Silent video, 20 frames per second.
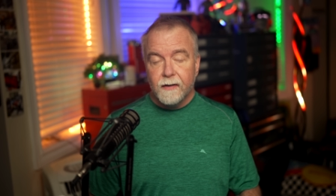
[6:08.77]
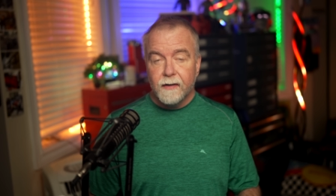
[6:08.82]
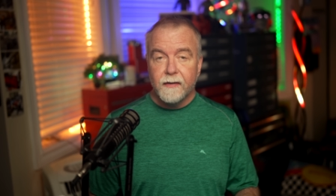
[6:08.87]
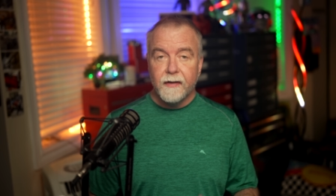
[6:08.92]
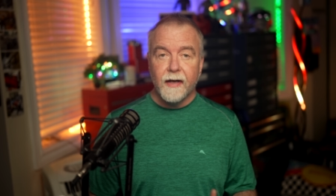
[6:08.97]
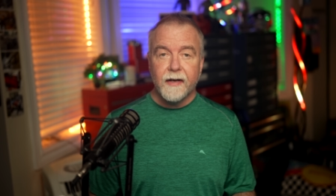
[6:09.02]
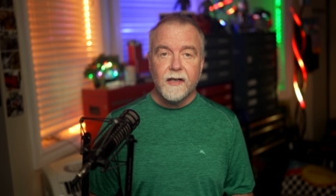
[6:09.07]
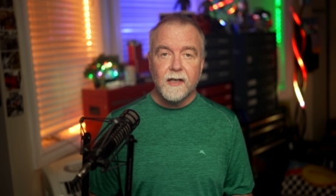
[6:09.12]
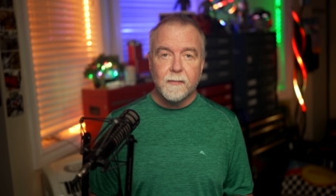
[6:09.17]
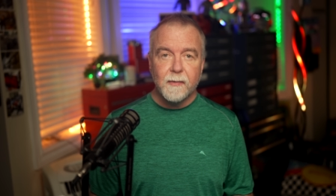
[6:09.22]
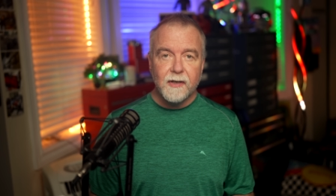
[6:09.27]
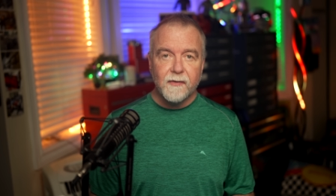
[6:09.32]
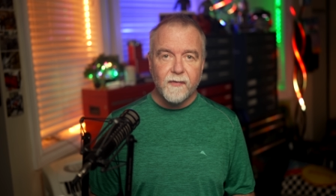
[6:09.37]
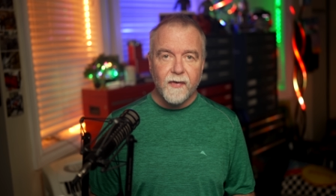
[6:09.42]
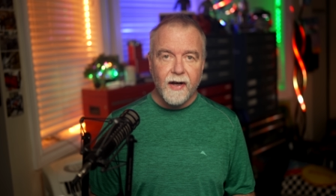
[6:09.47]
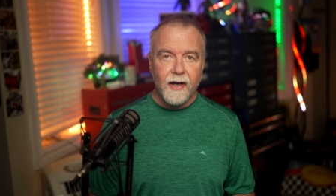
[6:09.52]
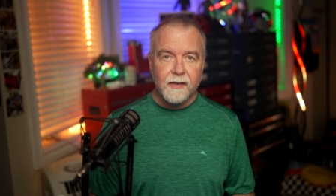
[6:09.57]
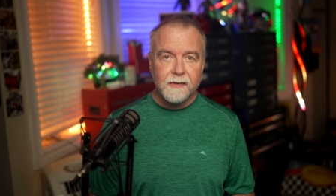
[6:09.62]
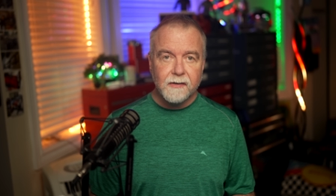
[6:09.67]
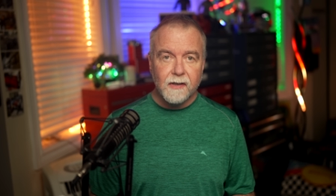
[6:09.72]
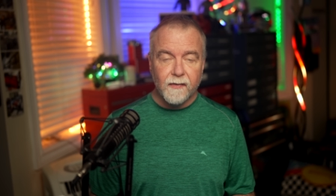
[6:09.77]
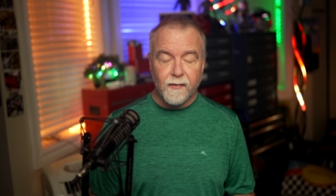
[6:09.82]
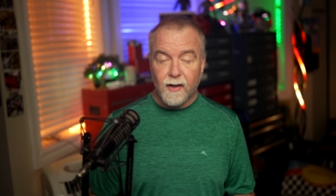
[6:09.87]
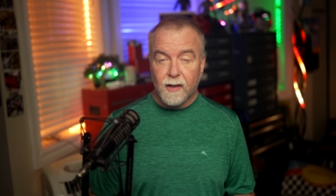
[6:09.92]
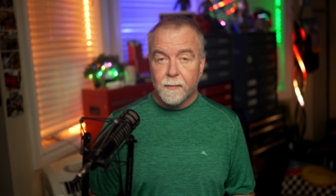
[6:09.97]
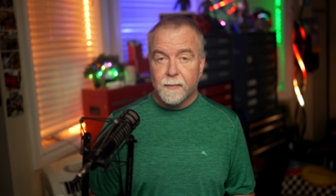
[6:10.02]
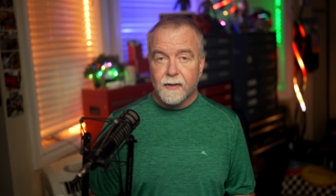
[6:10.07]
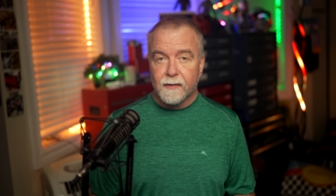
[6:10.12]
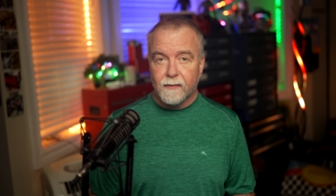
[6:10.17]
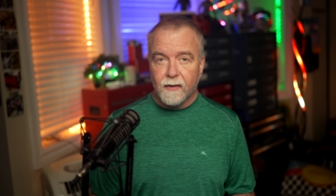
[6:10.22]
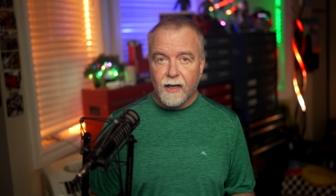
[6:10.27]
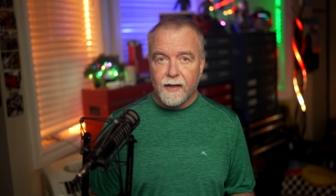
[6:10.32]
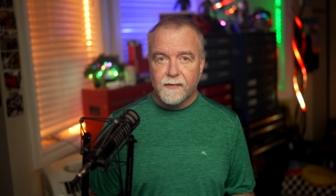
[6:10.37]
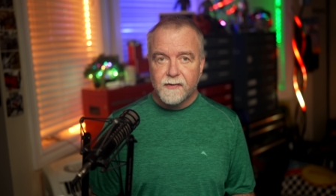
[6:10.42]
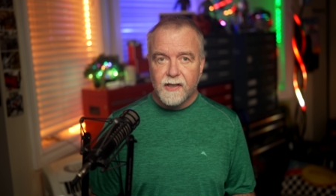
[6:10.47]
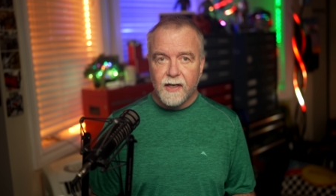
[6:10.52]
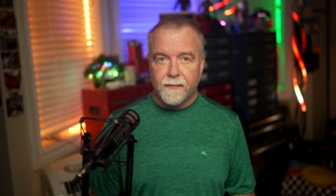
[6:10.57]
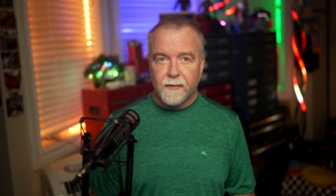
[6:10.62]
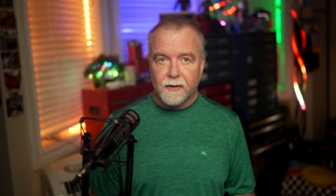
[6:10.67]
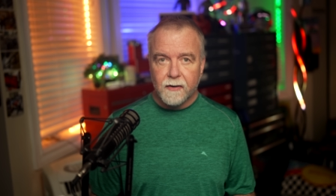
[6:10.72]
That could mean faster development of life
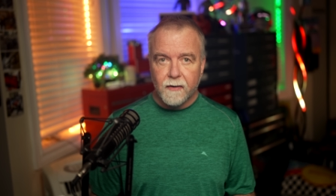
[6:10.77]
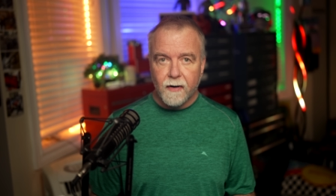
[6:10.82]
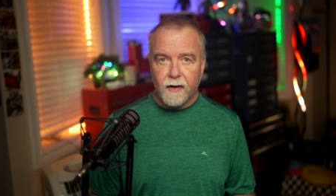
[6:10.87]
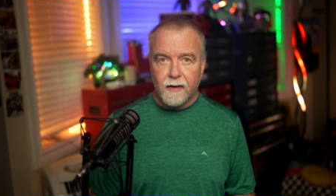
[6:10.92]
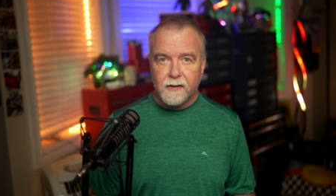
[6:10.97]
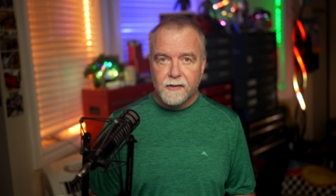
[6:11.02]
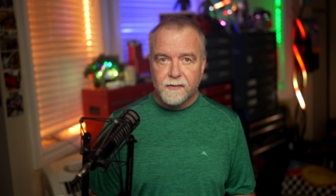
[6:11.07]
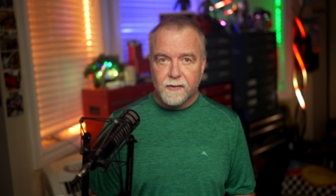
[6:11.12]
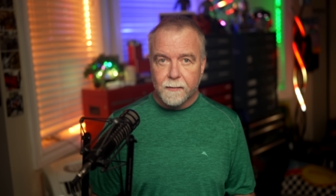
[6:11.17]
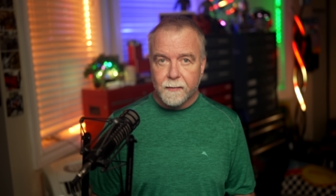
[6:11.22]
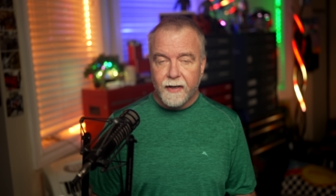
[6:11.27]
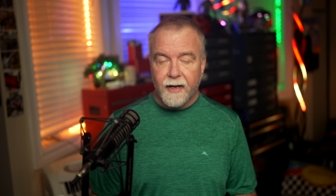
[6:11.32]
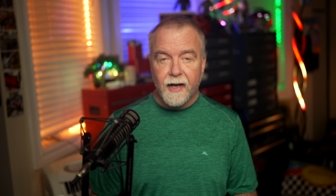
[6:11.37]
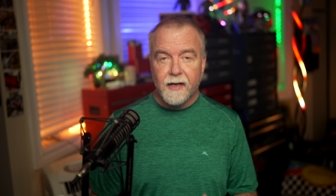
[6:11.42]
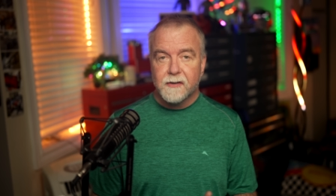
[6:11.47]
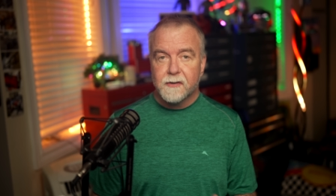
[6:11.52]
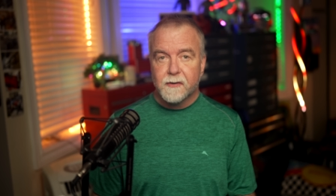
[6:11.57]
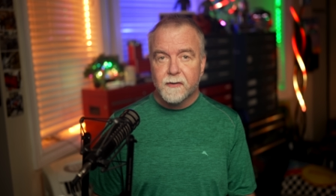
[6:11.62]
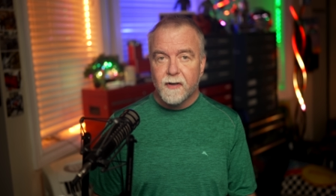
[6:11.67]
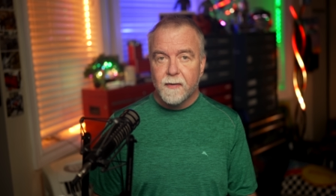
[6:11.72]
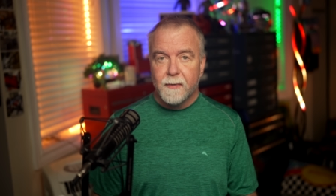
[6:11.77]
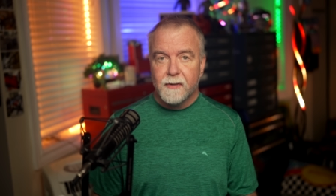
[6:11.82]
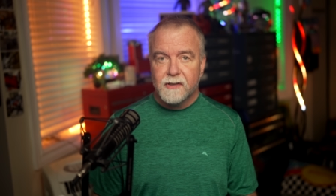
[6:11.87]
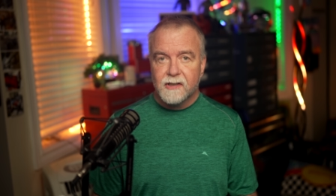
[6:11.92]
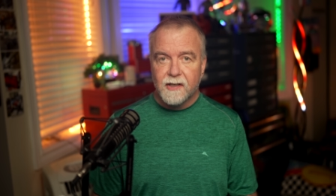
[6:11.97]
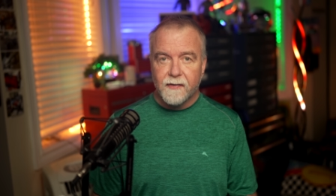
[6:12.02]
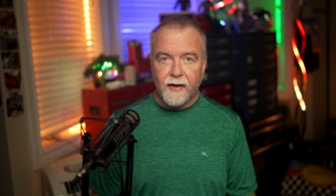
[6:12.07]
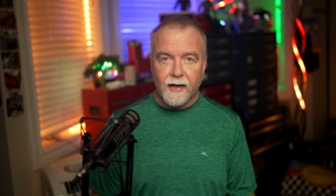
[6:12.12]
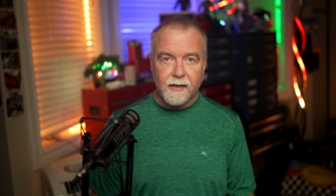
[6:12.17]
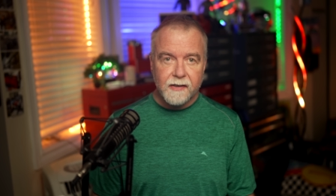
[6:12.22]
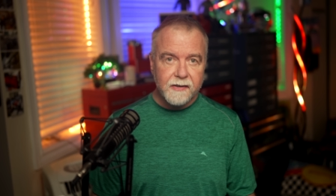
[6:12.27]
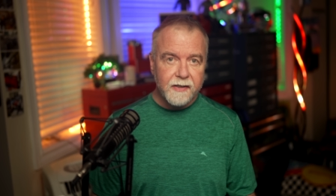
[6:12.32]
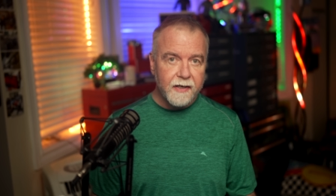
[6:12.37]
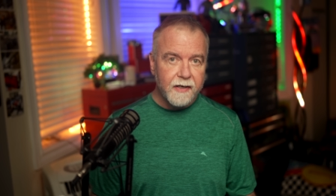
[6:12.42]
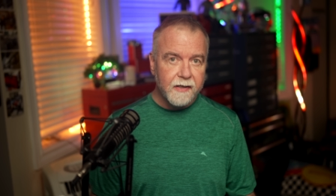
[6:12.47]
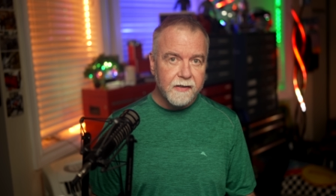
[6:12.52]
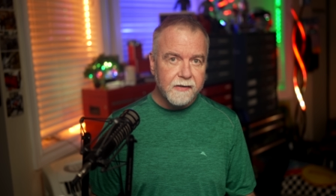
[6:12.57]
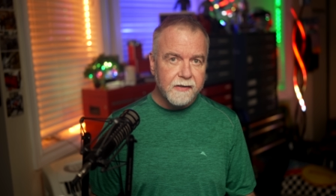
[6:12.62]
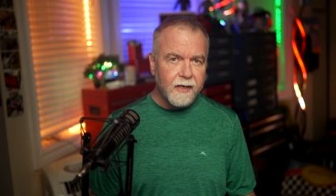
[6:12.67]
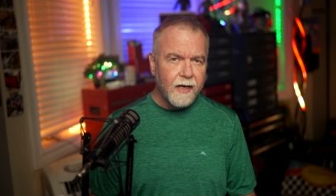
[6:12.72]
saving drugs, from cancer treatments to
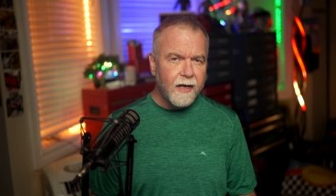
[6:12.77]
vaccines,